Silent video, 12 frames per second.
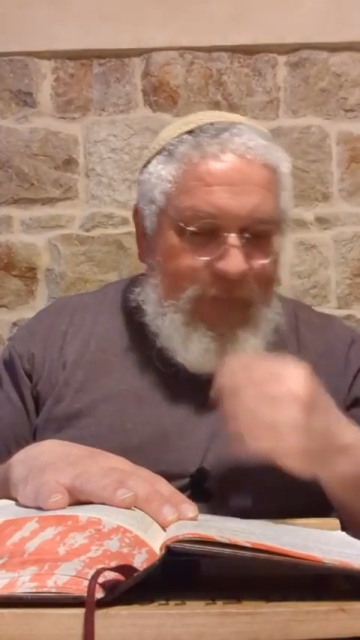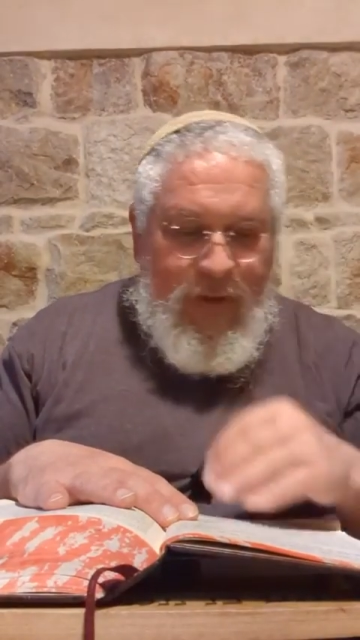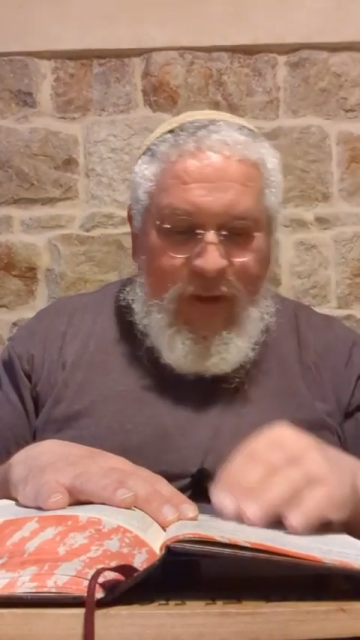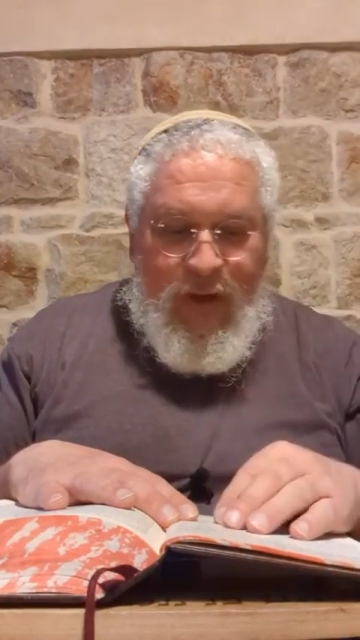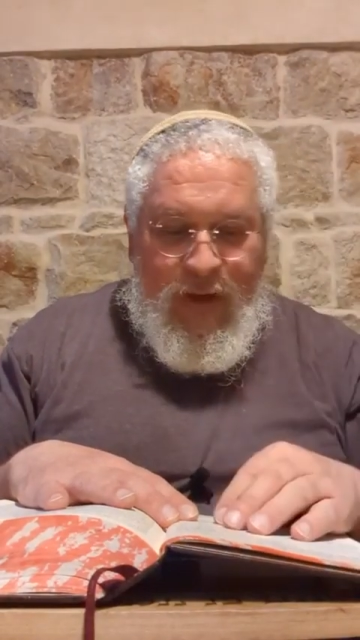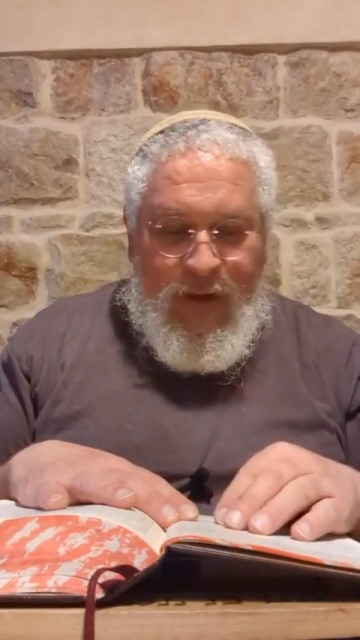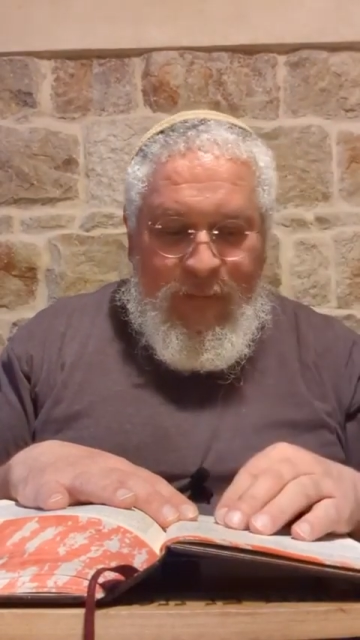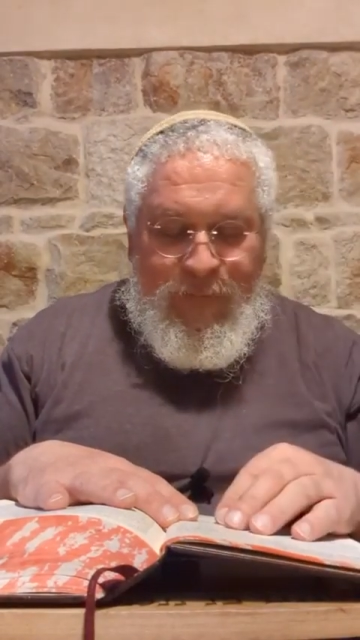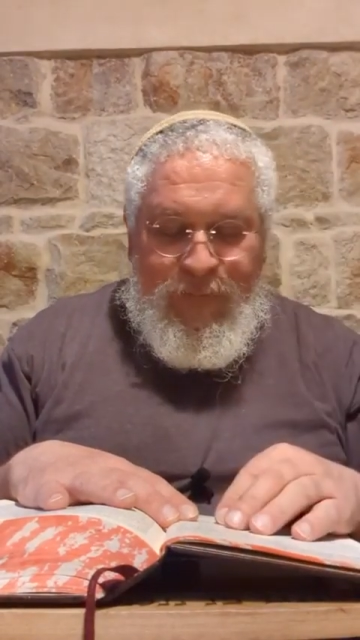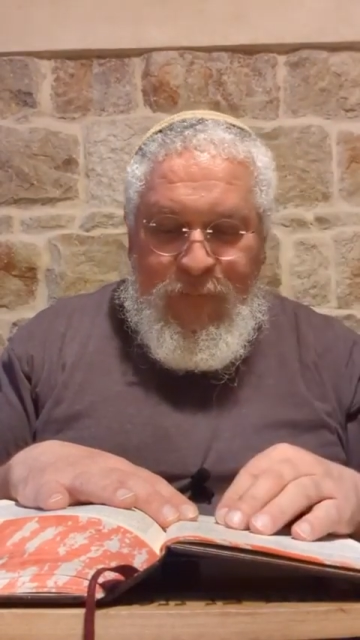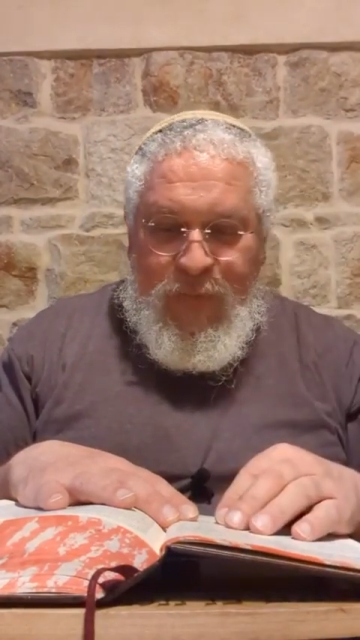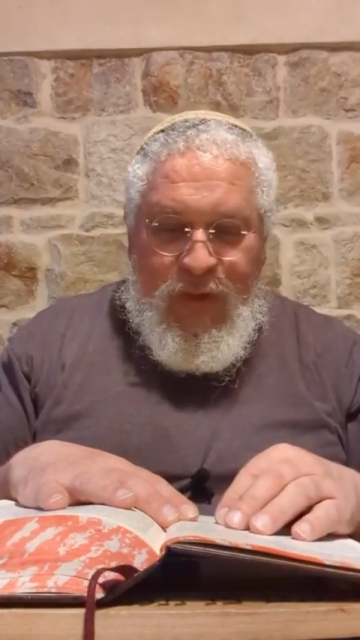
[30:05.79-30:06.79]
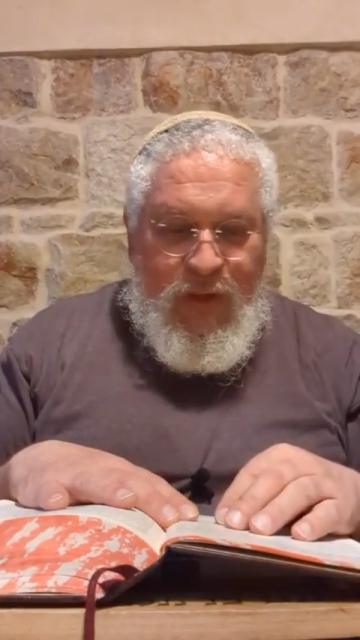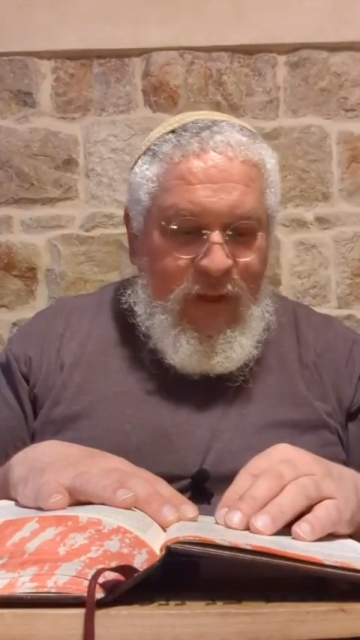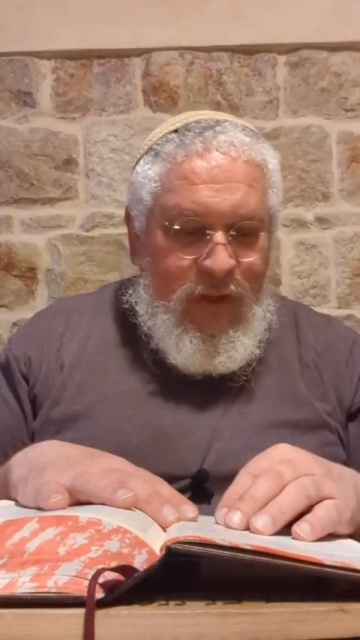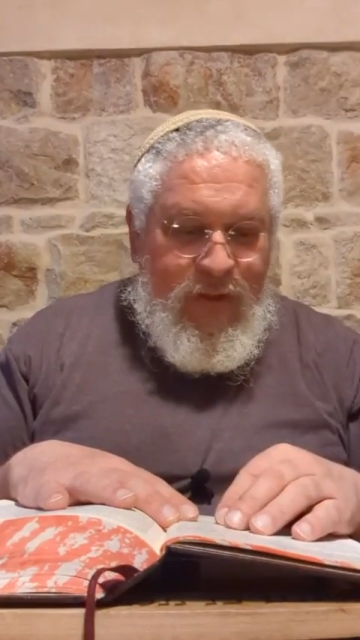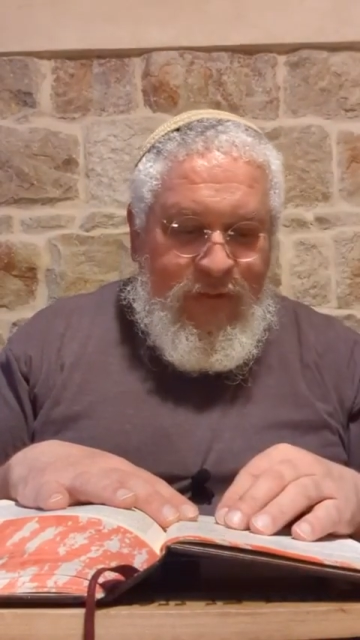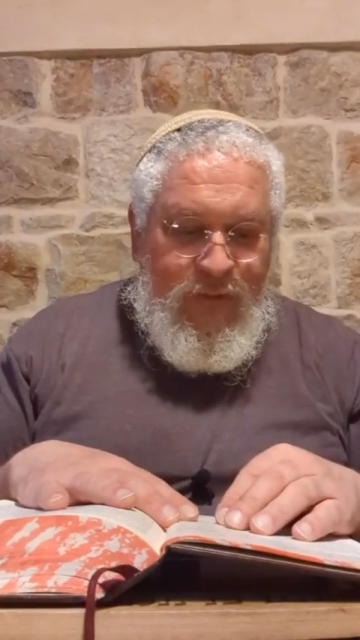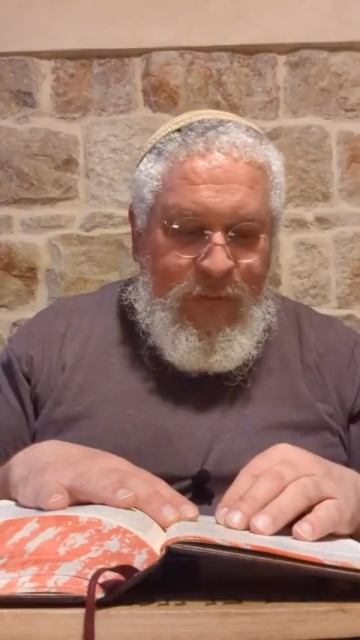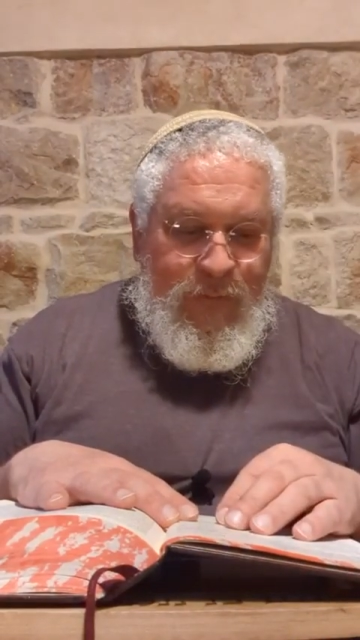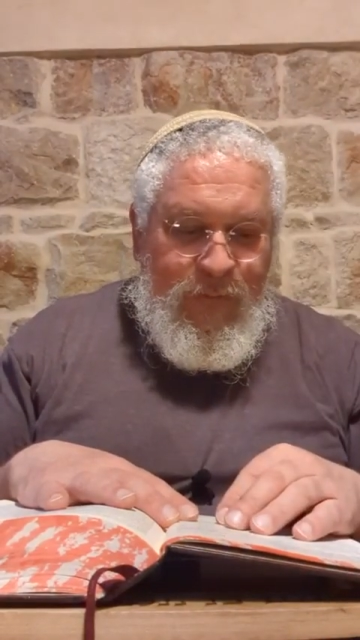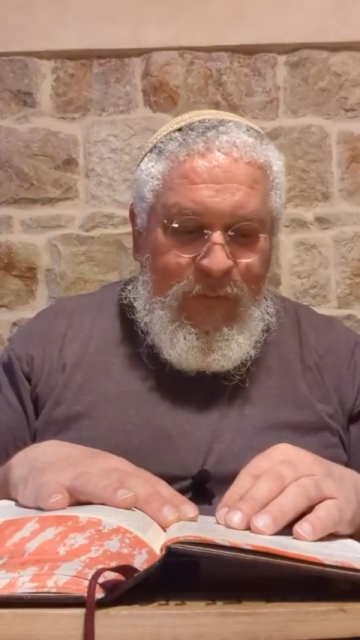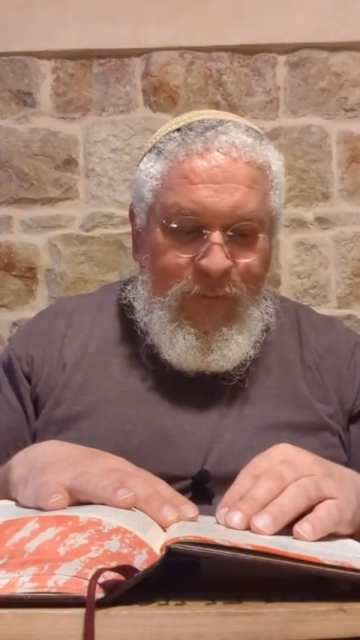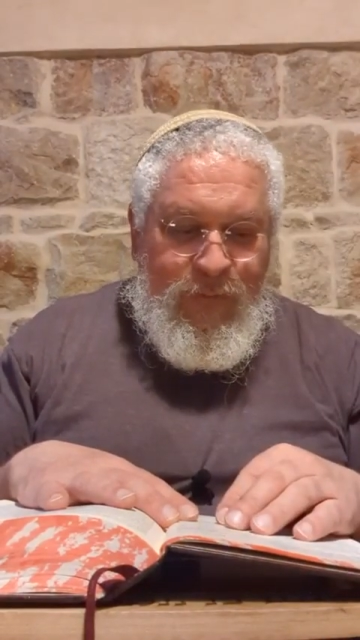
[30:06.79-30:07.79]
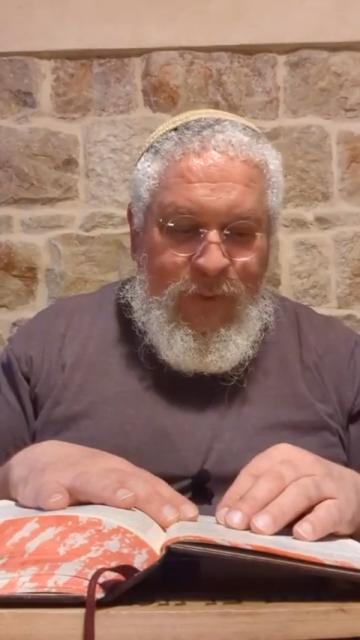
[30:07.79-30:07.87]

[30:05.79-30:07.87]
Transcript: Um, it's from